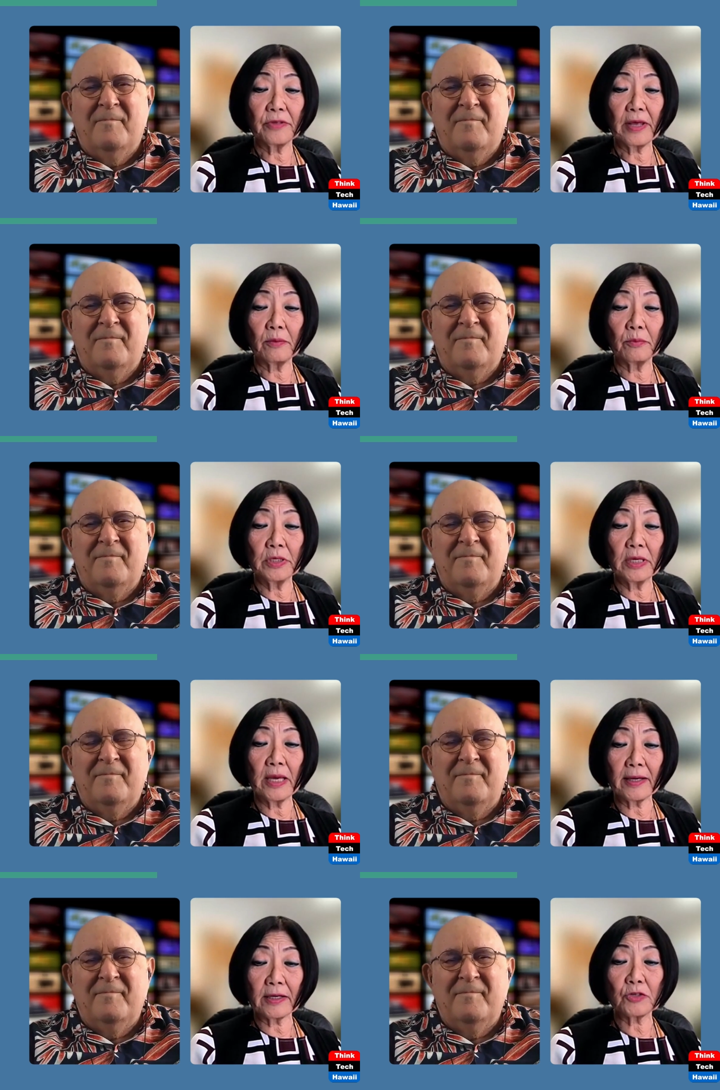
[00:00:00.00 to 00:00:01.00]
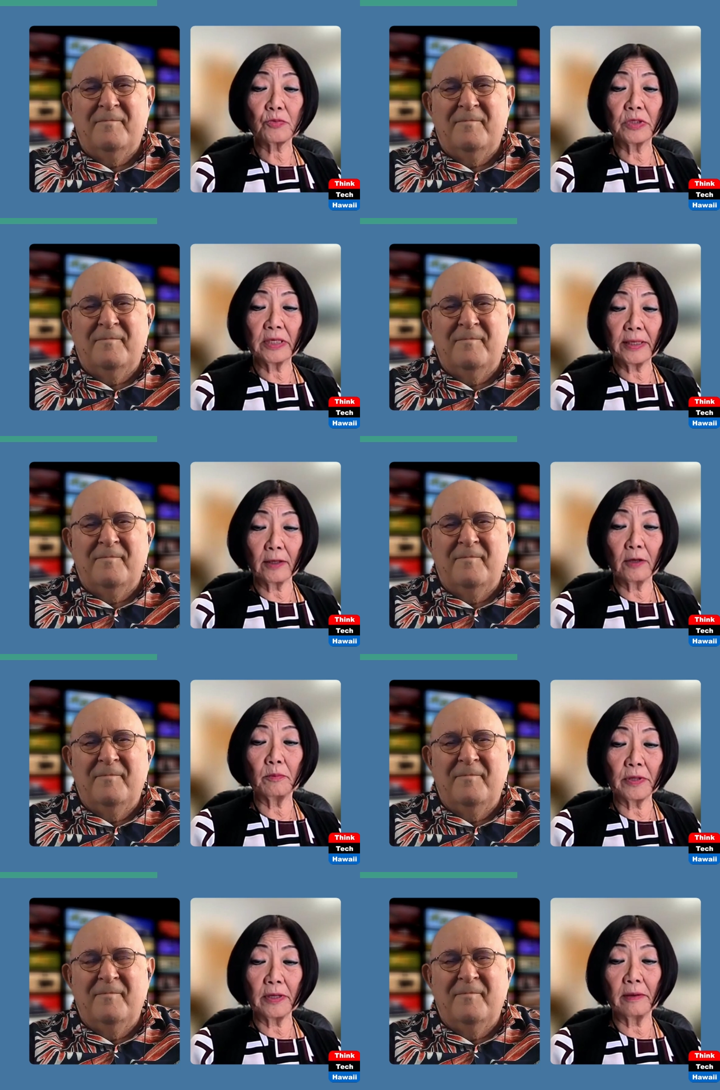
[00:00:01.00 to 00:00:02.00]
Speaker 1: that we actually help
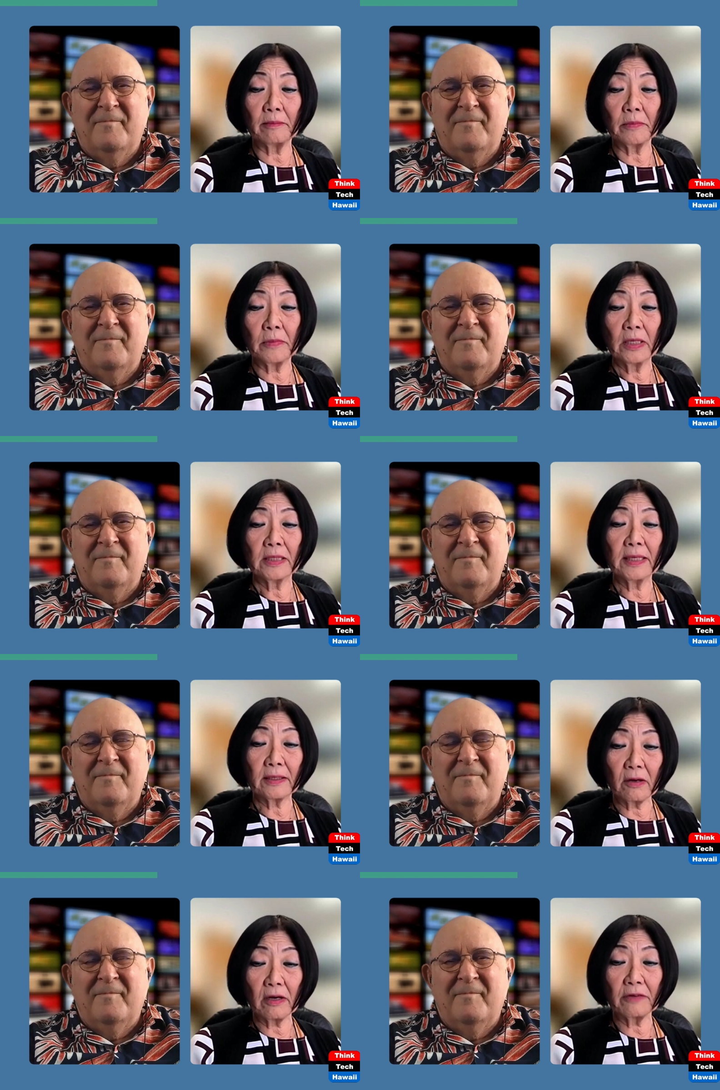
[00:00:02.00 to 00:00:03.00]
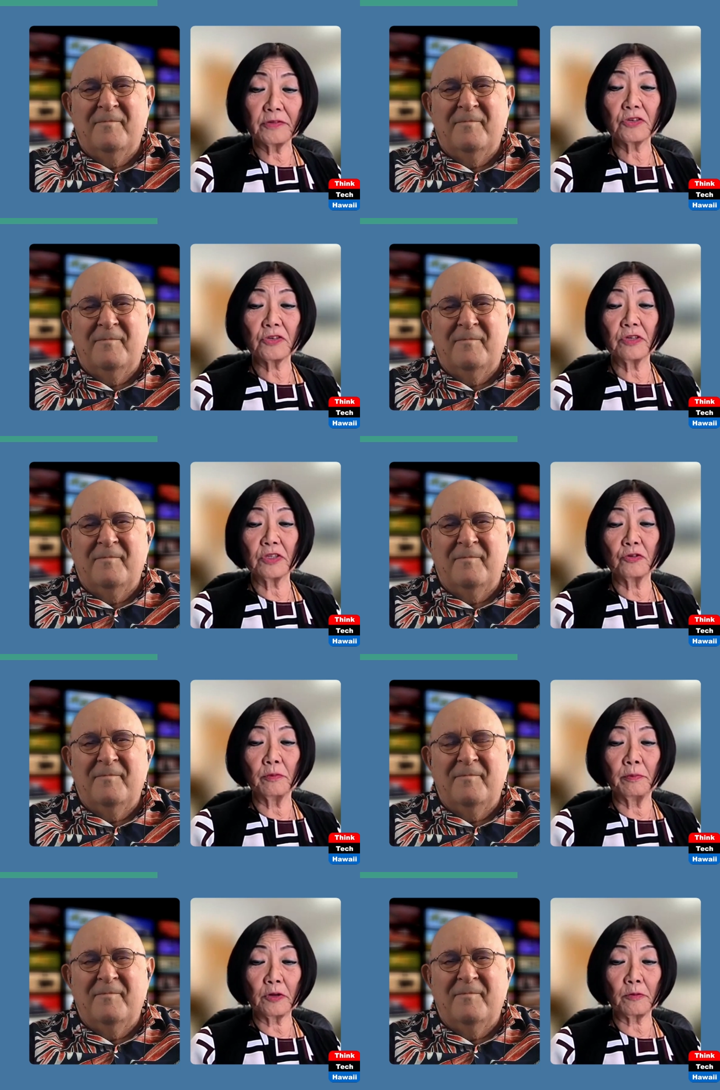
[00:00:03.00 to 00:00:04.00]
them get off the street to a
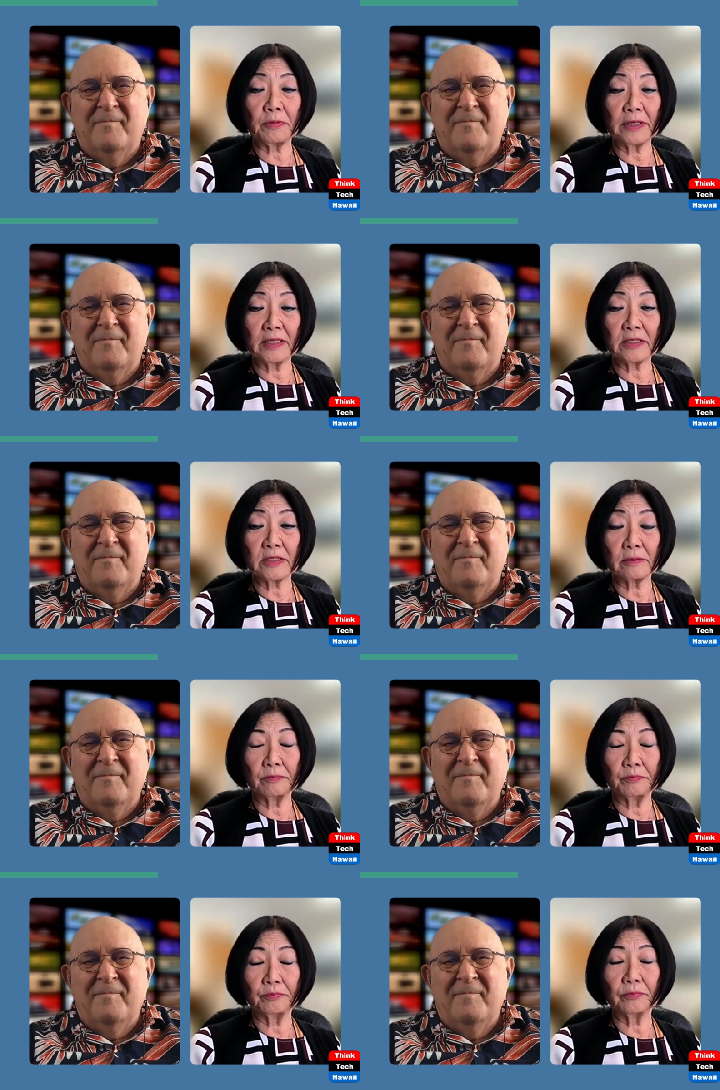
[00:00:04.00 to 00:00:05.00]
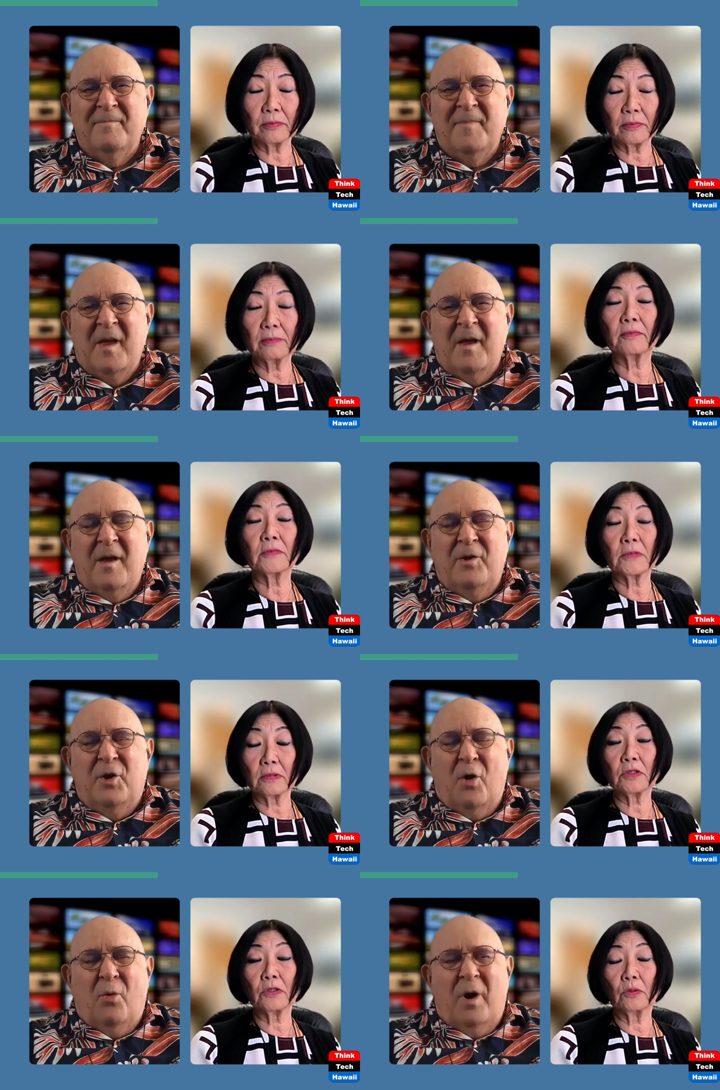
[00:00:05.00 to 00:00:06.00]
better place.
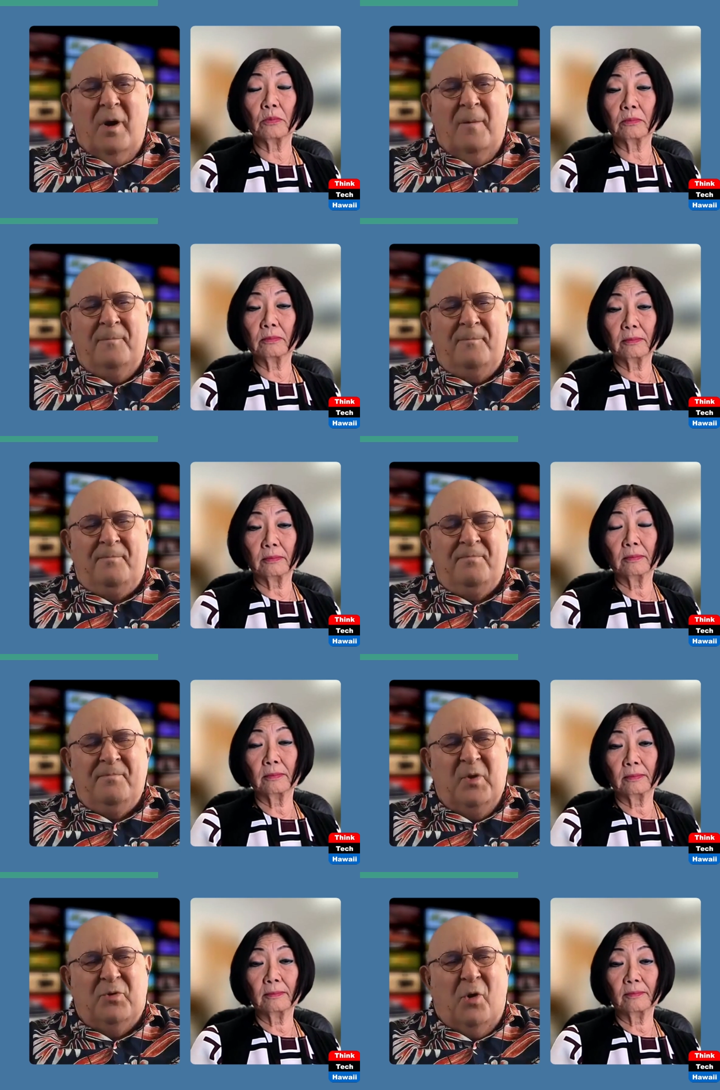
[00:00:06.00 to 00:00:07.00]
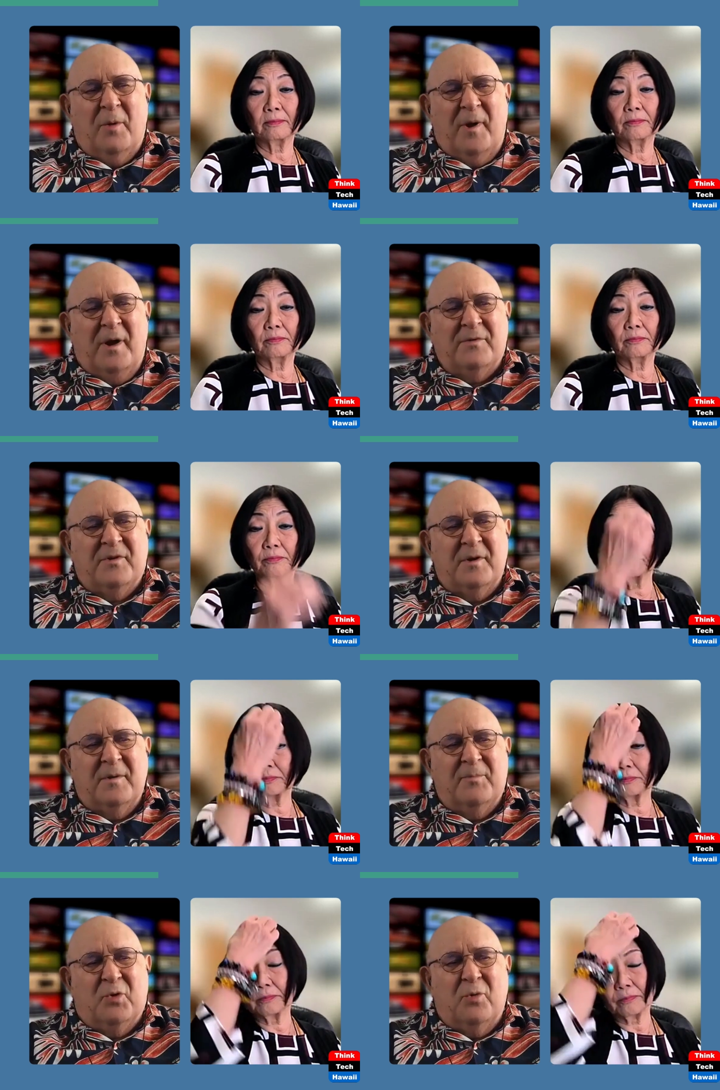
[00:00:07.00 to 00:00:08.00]
Speaker 2: You know, um, you talk about
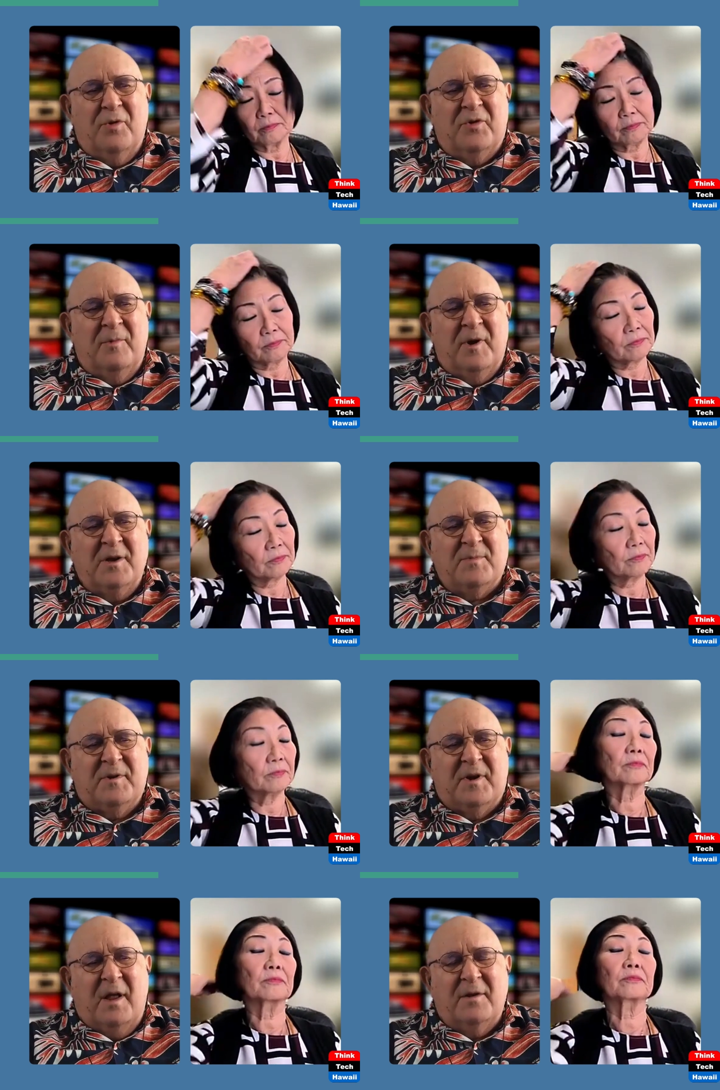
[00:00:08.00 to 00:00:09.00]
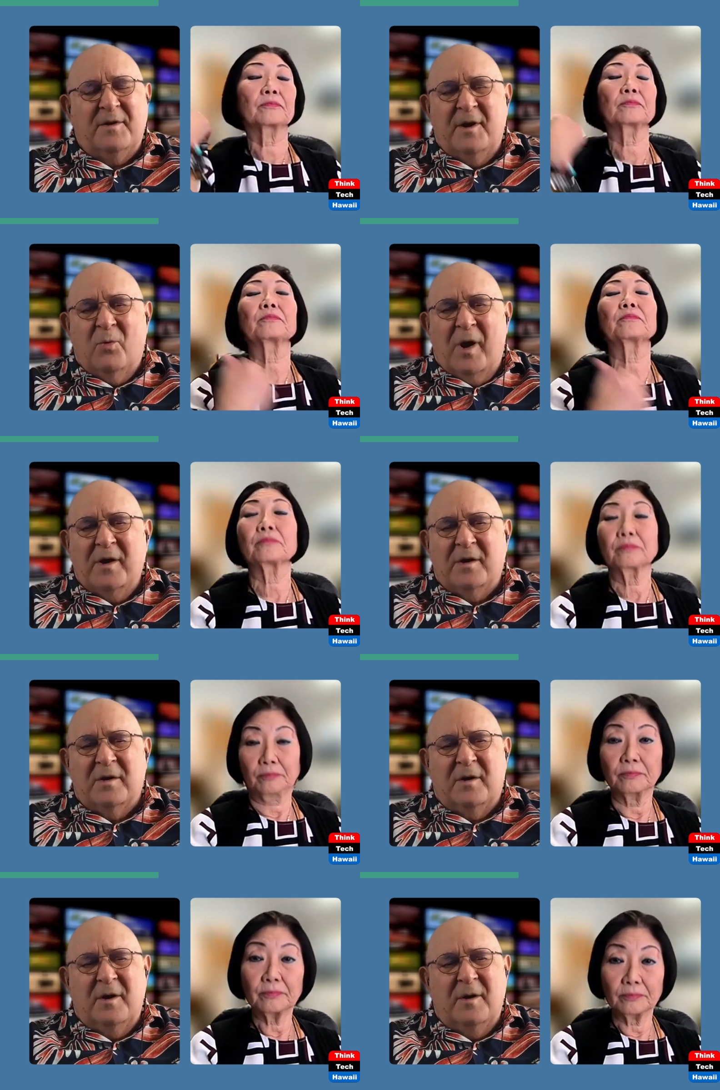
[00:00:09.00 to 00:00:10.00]
uh, tourism and hospitality in
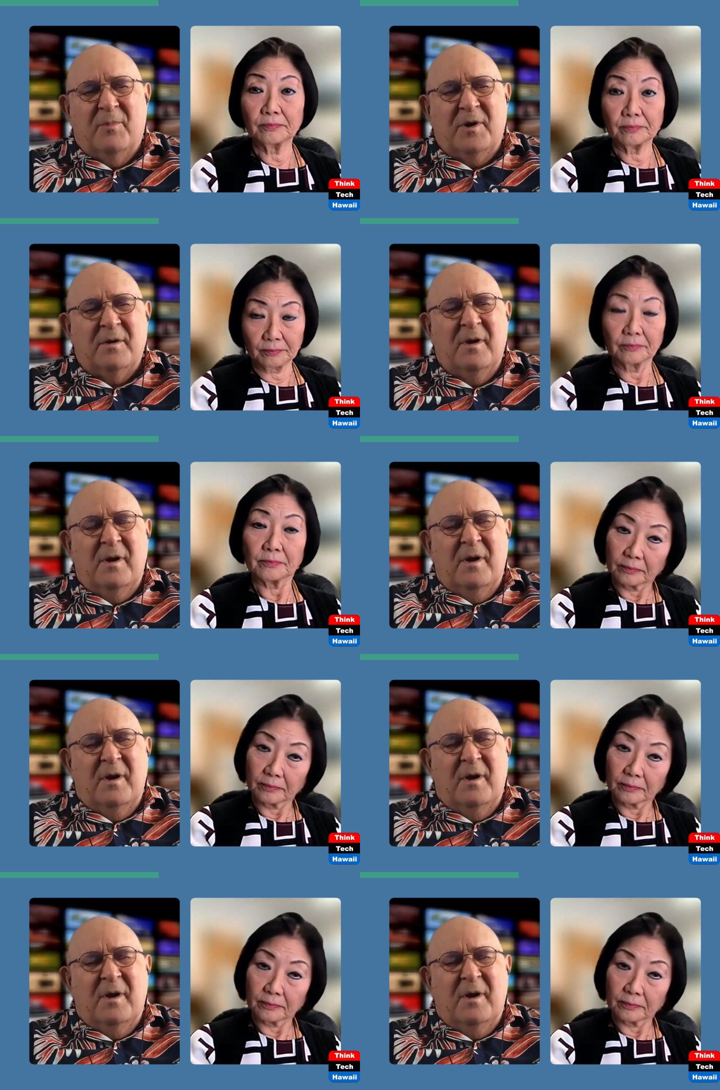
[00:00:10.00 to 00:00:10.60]
Waikiki, but